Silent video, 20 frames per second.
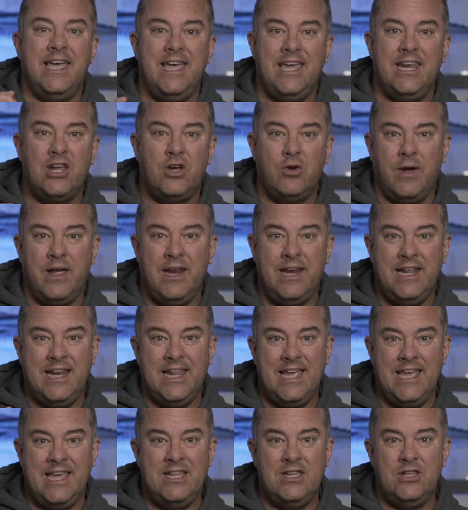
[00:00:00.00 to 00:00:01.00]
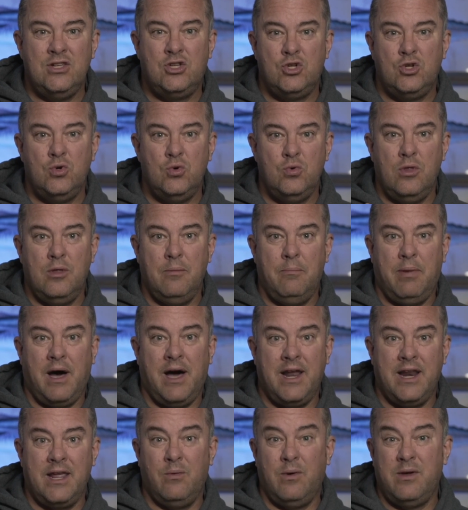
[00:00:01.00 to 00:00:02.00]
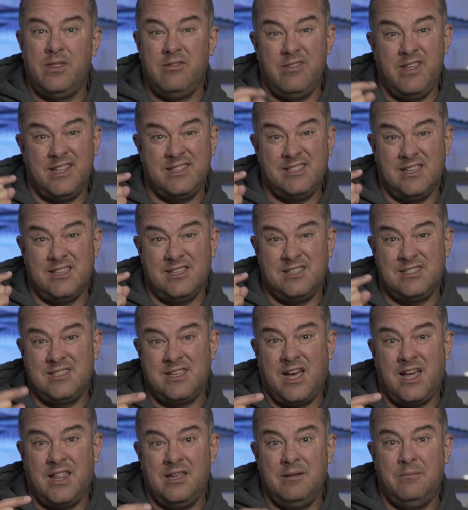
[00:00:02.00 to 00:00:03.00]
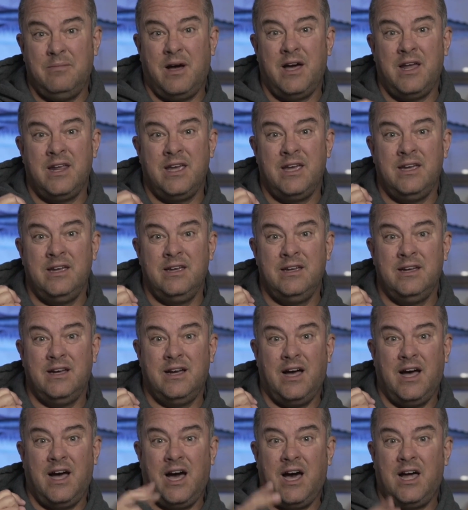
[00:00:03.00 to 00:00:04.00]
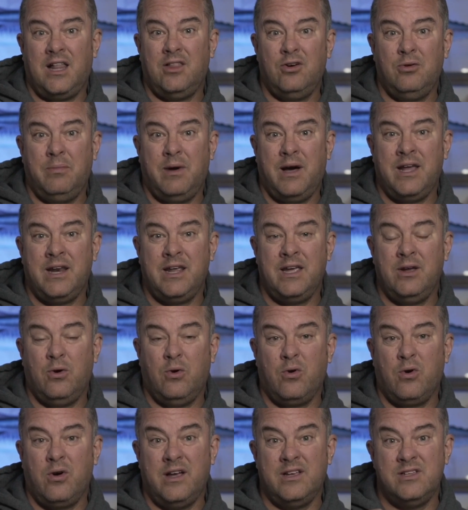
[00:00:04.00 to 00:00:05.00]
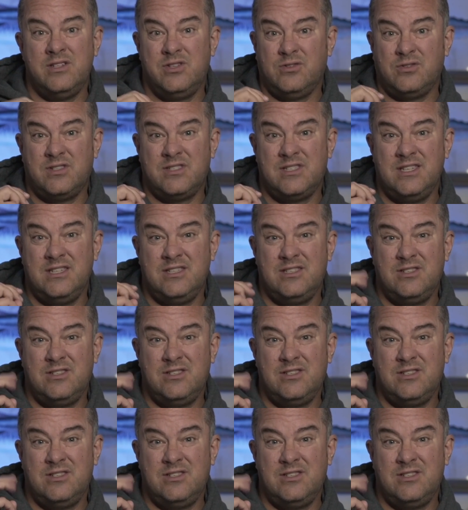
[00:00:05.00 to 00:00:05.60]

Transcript: integrated into the body, whether that's a solid body, a hollow body, or as you'll see